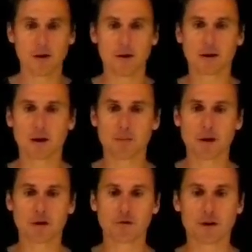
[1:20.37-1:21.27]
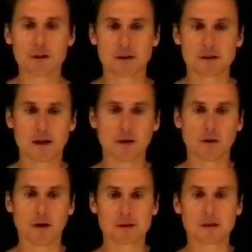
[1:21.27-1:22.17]
You can paraphrase this
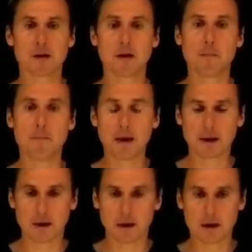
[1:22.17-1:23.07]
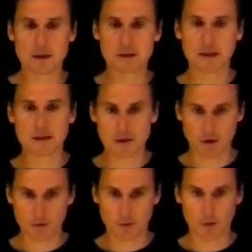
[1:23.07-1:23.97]
arrow as making sense
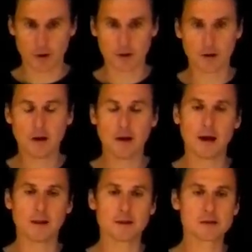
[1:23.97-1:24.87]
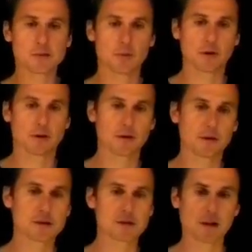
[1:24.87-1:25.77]
of the world. And this is what
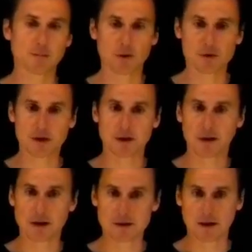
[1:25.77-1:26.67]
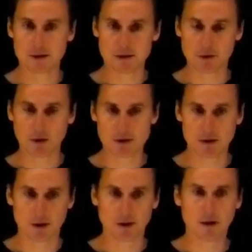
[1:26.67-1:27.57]
signal processing and data science is
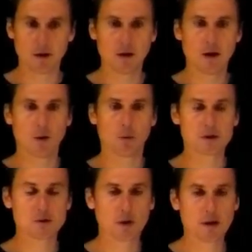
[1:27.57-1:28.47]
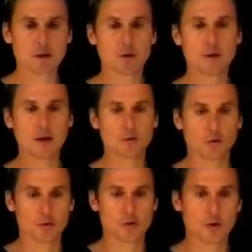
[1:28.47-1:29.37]
addressing. What is really unique to
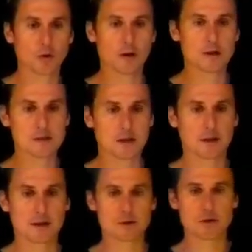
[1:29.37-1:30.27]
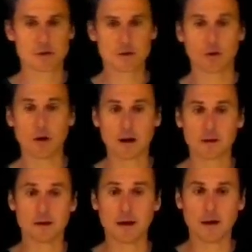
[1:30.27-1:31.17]
control is that it doesn't just collect
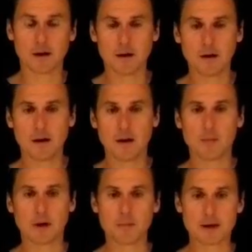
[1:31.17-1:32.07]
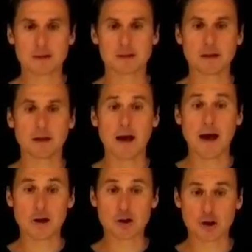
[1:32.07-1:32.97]
the data, but it makes this data
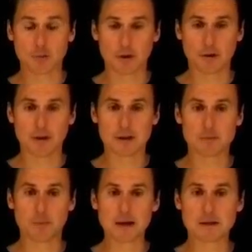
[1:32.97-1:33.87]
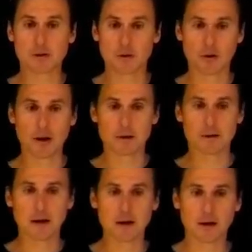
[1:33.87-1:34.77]
actionable. That is based on the collected
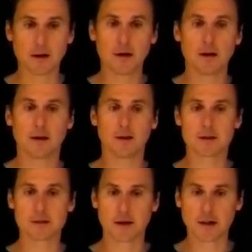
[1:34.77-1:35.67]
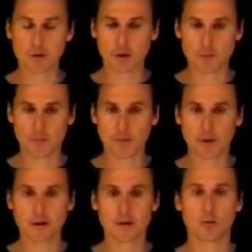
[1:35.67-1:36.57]
data, there's an algorithm
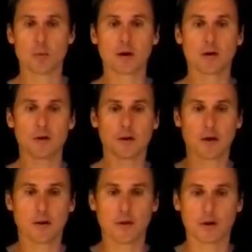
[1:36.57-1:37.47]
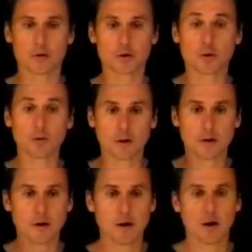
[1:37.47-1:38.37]
that we call the
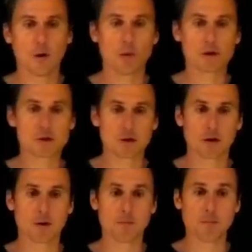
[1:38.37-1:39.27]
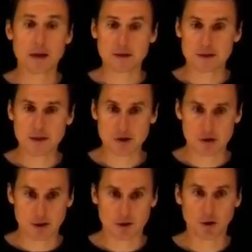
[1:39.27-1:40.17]
controller, which makes a
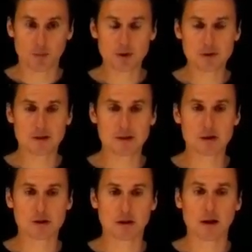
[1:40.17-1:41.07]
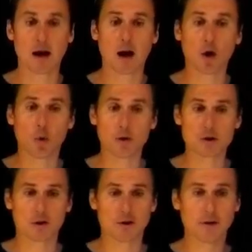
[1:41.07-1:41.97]
decision. It computes a decision then how we
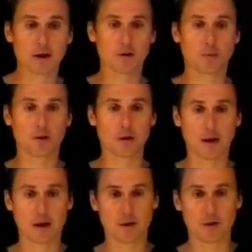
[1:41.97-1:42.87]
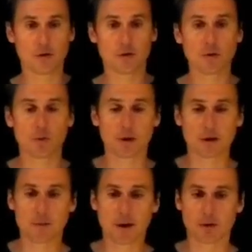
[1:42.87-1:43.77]
should affect the world again through
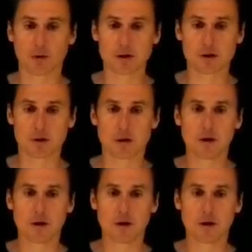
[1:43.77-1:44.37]
real-time actuation.